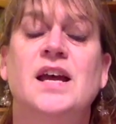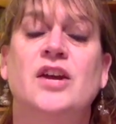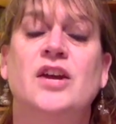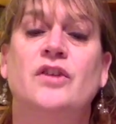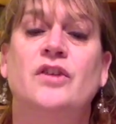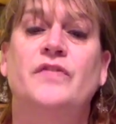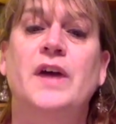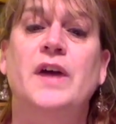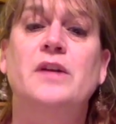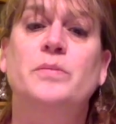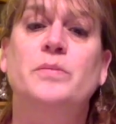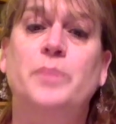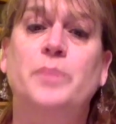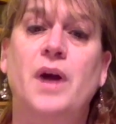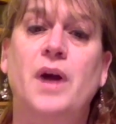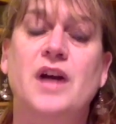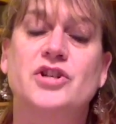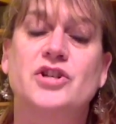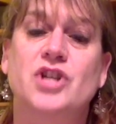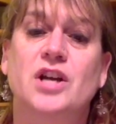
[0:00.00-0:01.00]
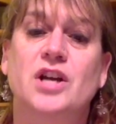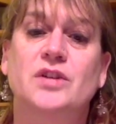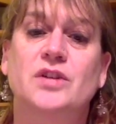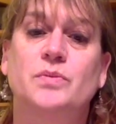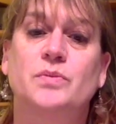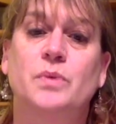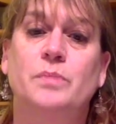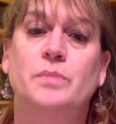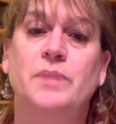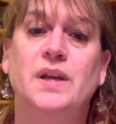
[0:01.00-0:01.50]
Your final project
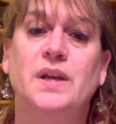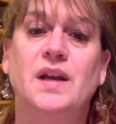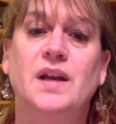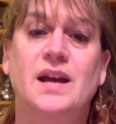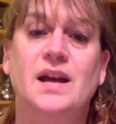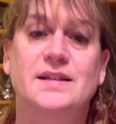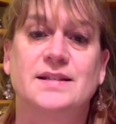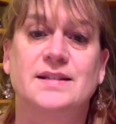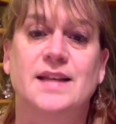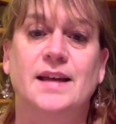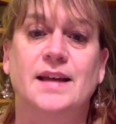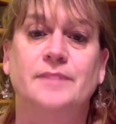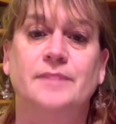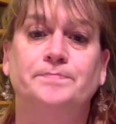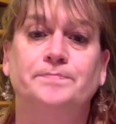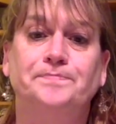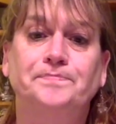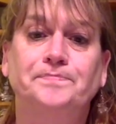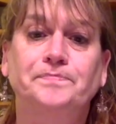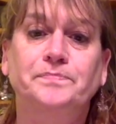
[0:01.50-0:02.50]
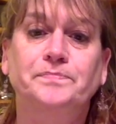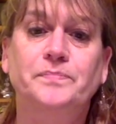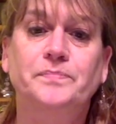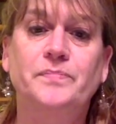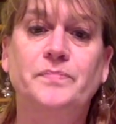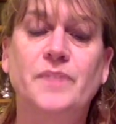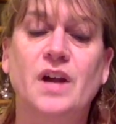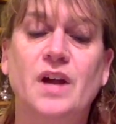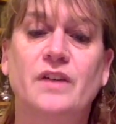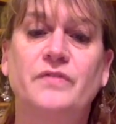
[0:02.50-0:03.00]
will be an essay
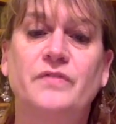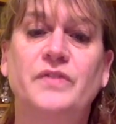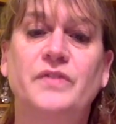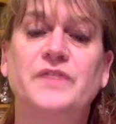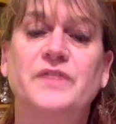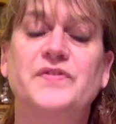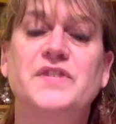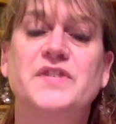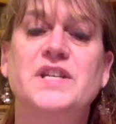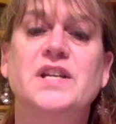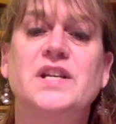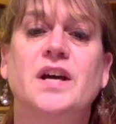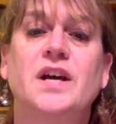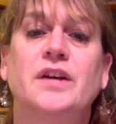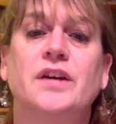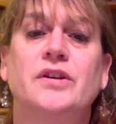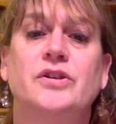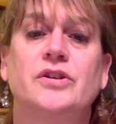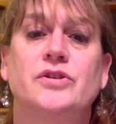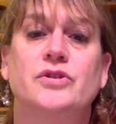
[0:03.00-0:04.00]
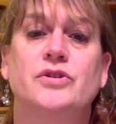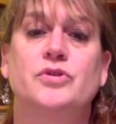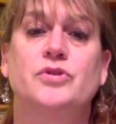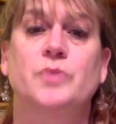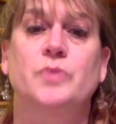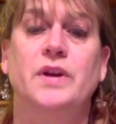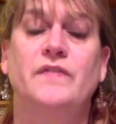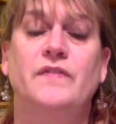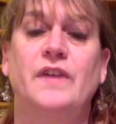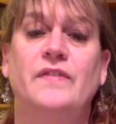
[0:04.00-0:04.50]
of 1,500 to
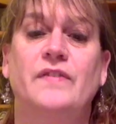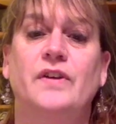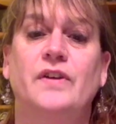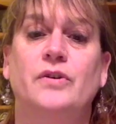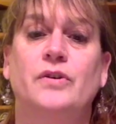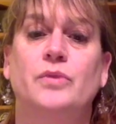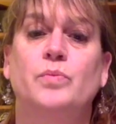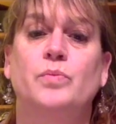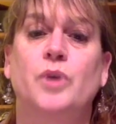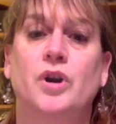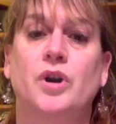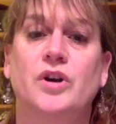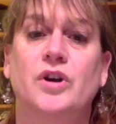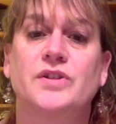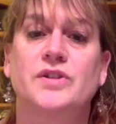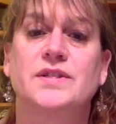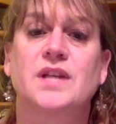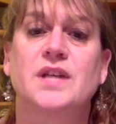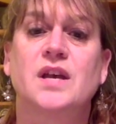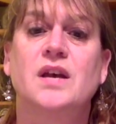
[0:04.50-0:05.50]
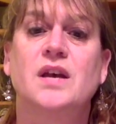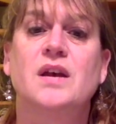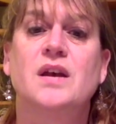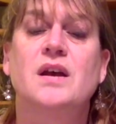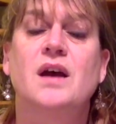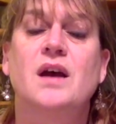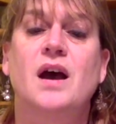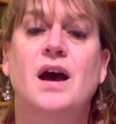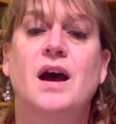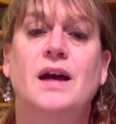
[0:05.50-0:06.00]
2,500 words
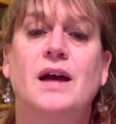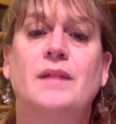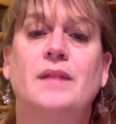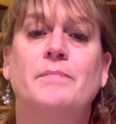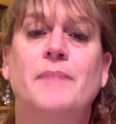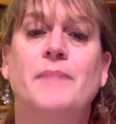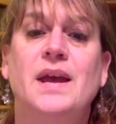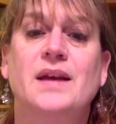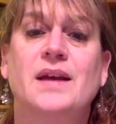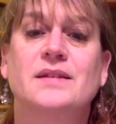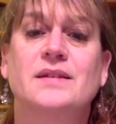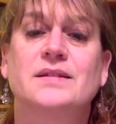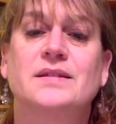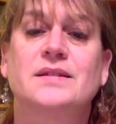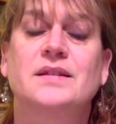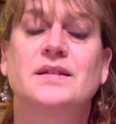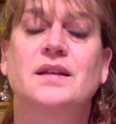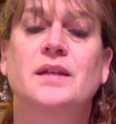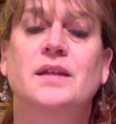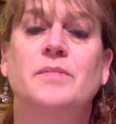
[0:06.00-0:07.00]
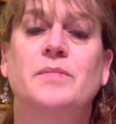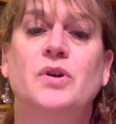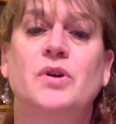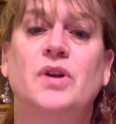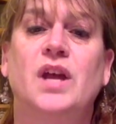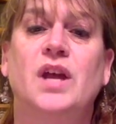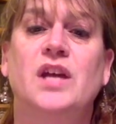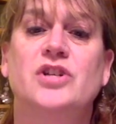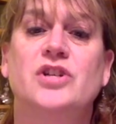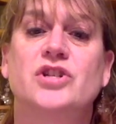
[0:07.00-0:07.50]
on a mass
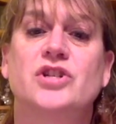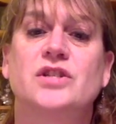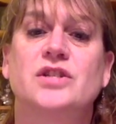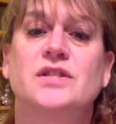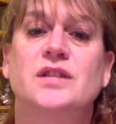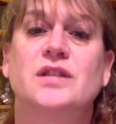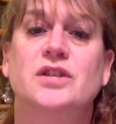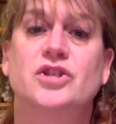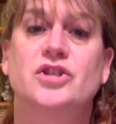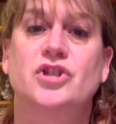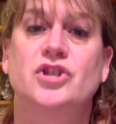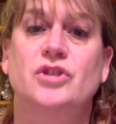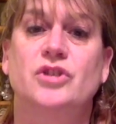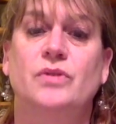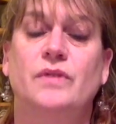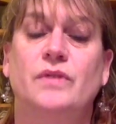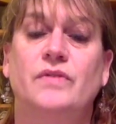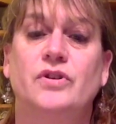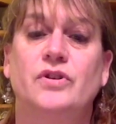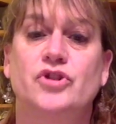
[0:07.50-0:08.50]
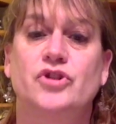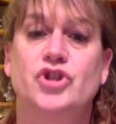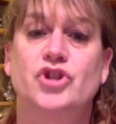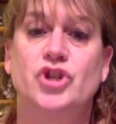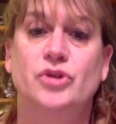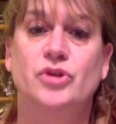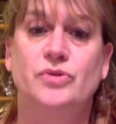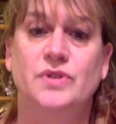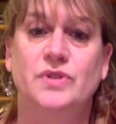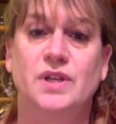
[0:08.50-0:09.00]
communications issue of your
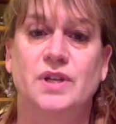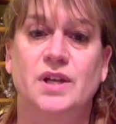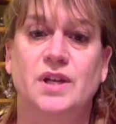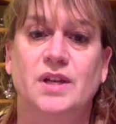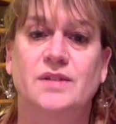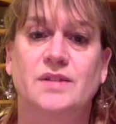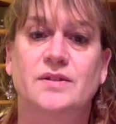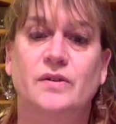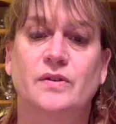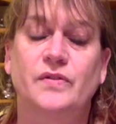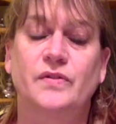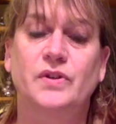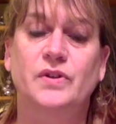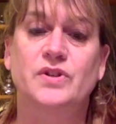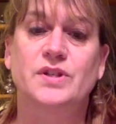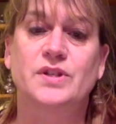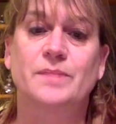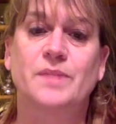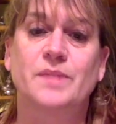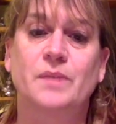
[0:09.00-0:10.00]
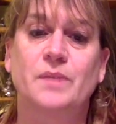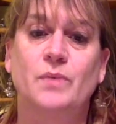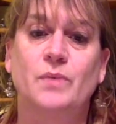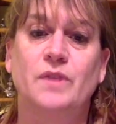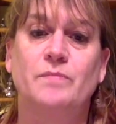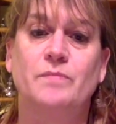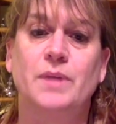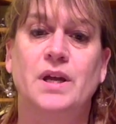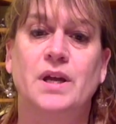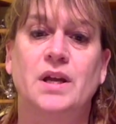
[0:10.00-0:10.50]
choosing. And so if there's something
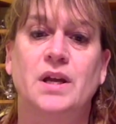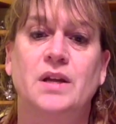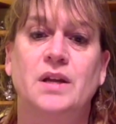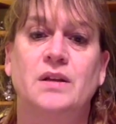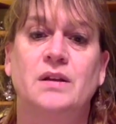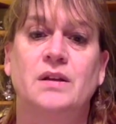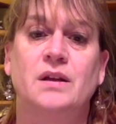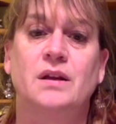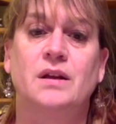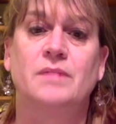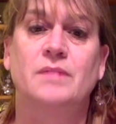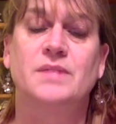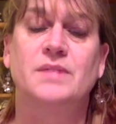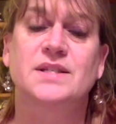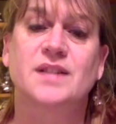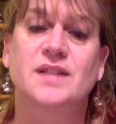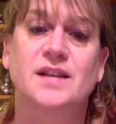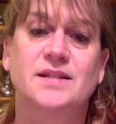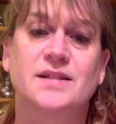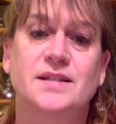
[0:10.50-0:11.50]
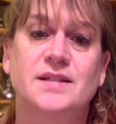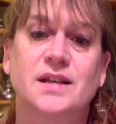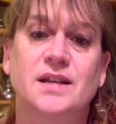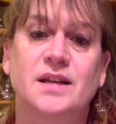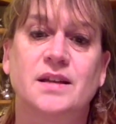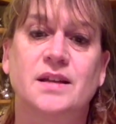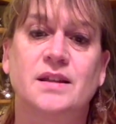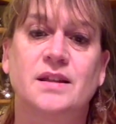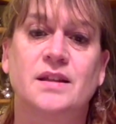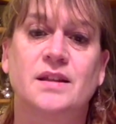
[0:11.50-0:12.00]
we've been
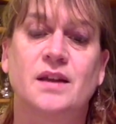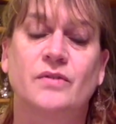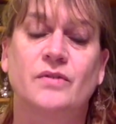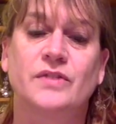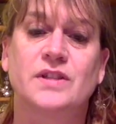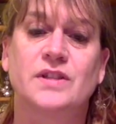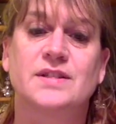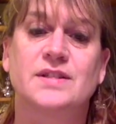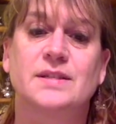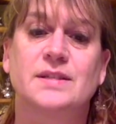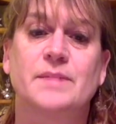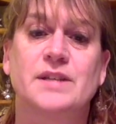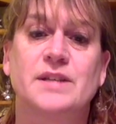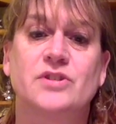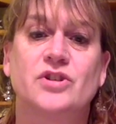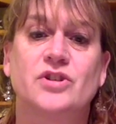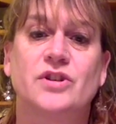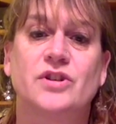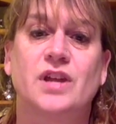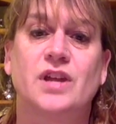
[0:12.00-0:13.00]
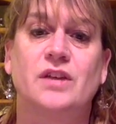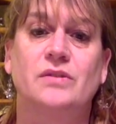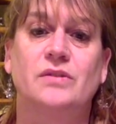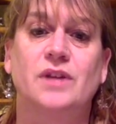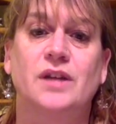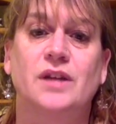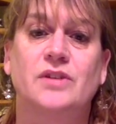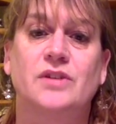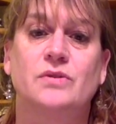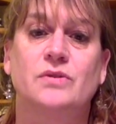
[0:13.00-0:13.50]
discussing over the semester that you'd
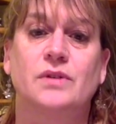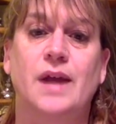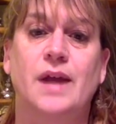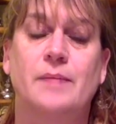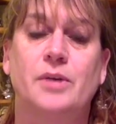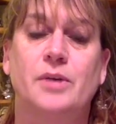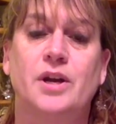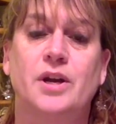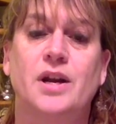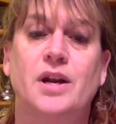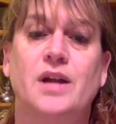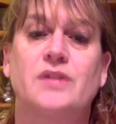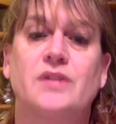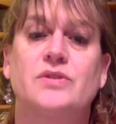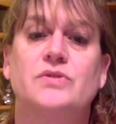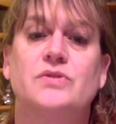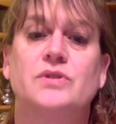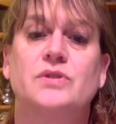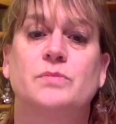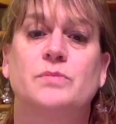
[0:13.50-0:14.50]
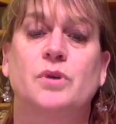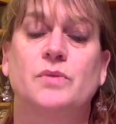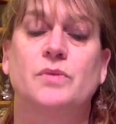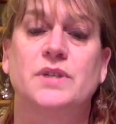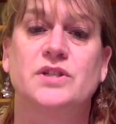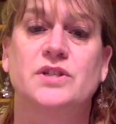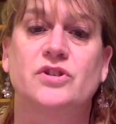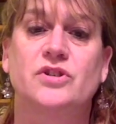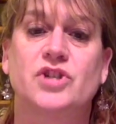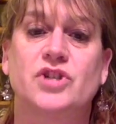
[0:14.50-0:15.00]
like to elaborate on, do some more
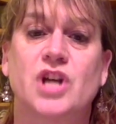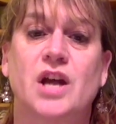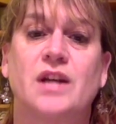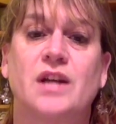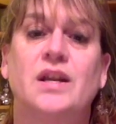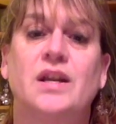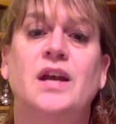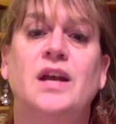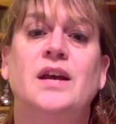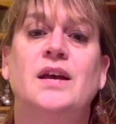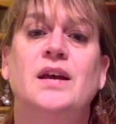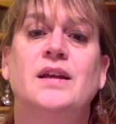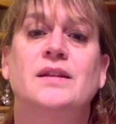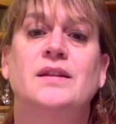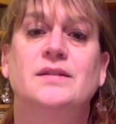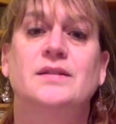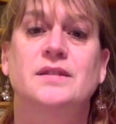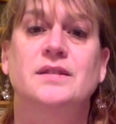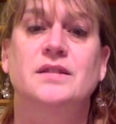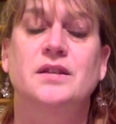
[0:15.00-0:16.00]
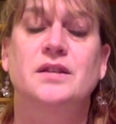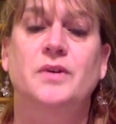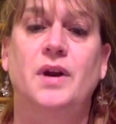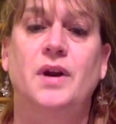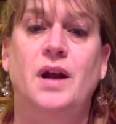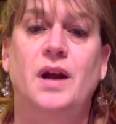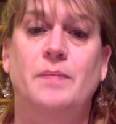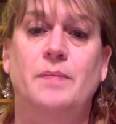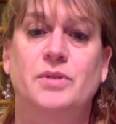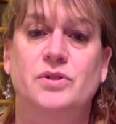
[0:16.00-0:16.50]
research on, this is a
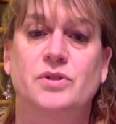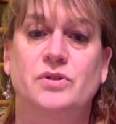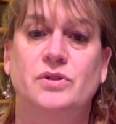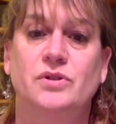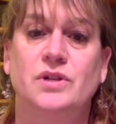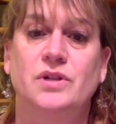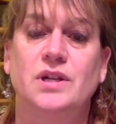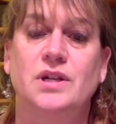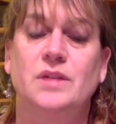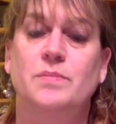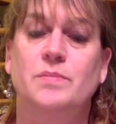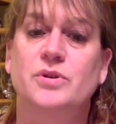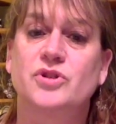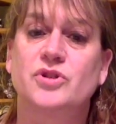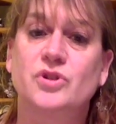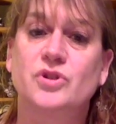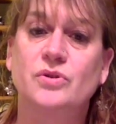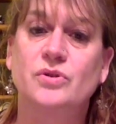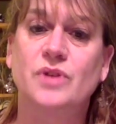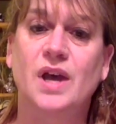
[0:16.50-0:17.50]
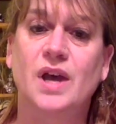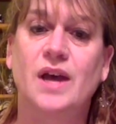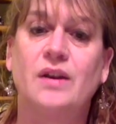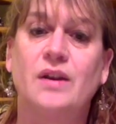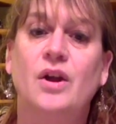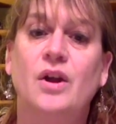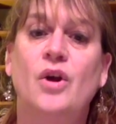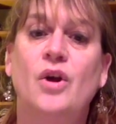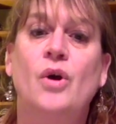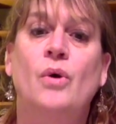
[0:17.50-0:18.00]
great opportunity to pursue that
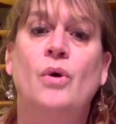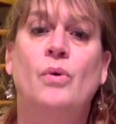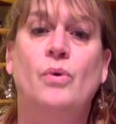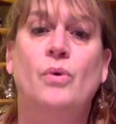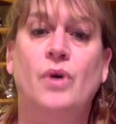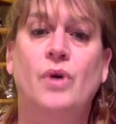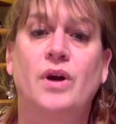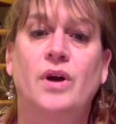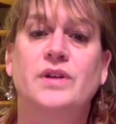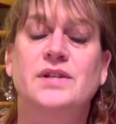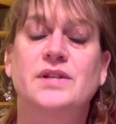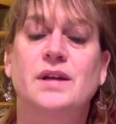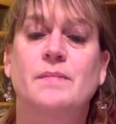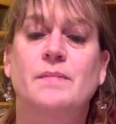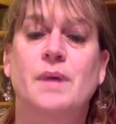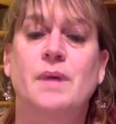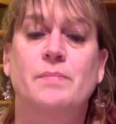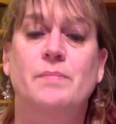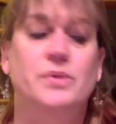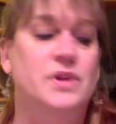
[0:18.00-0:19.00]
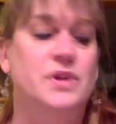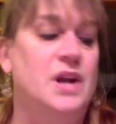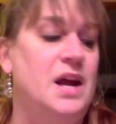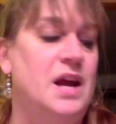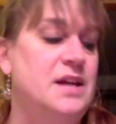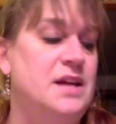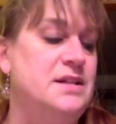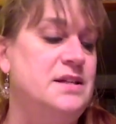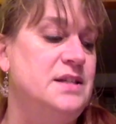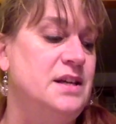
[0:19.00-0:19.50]
or to come up with an
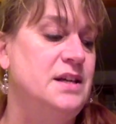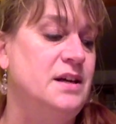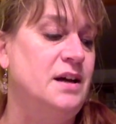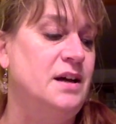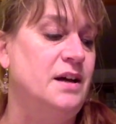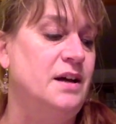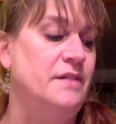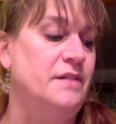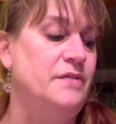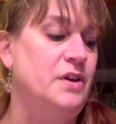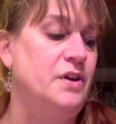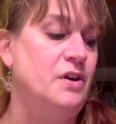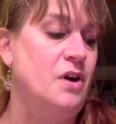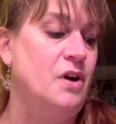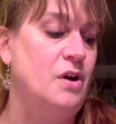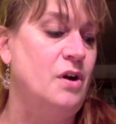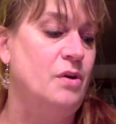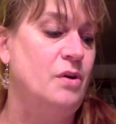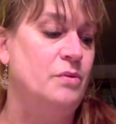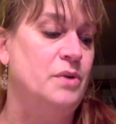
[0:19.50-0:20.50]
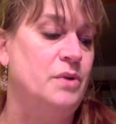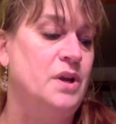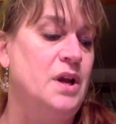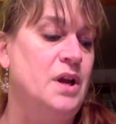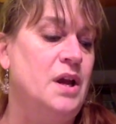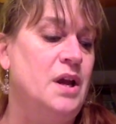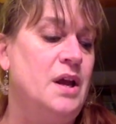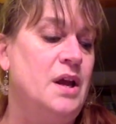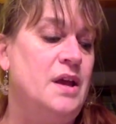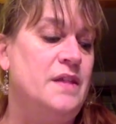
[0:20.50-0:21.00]
idea of your own.
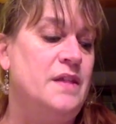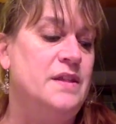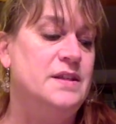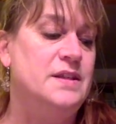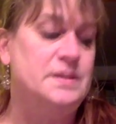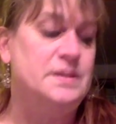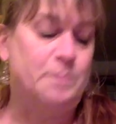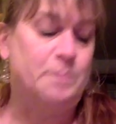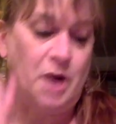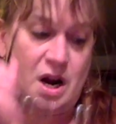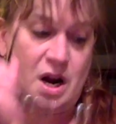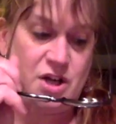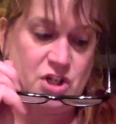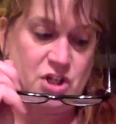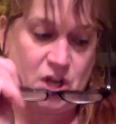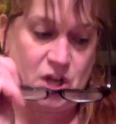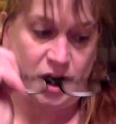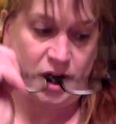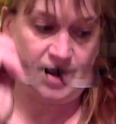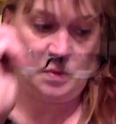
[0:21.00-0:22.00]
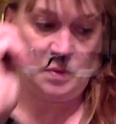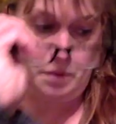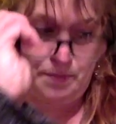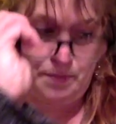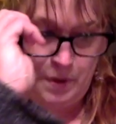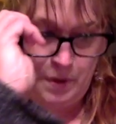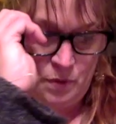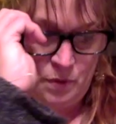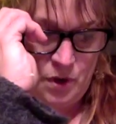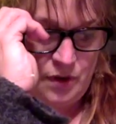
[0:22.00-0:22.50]
This project will
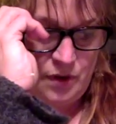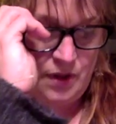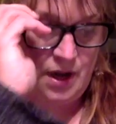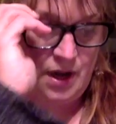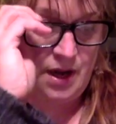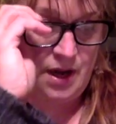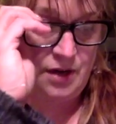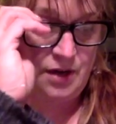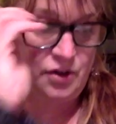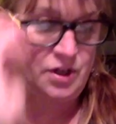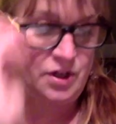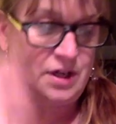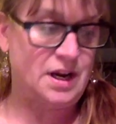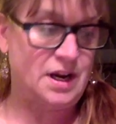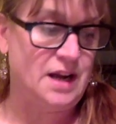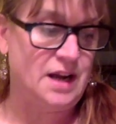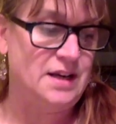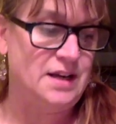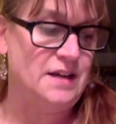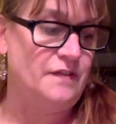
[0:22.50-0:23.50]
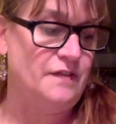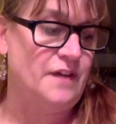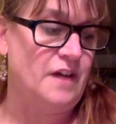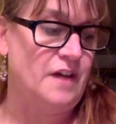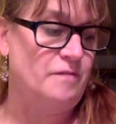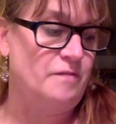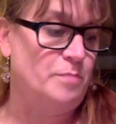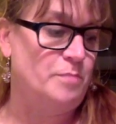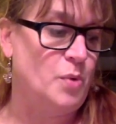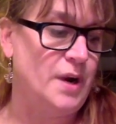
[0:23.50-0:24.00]
be worth
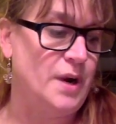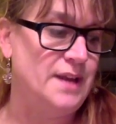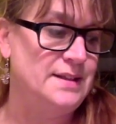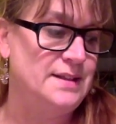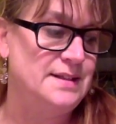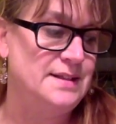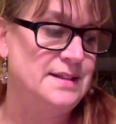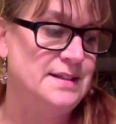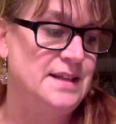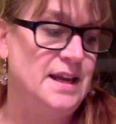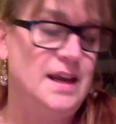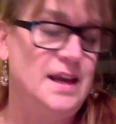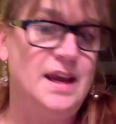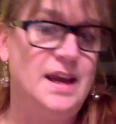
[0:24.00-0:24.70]
195 points.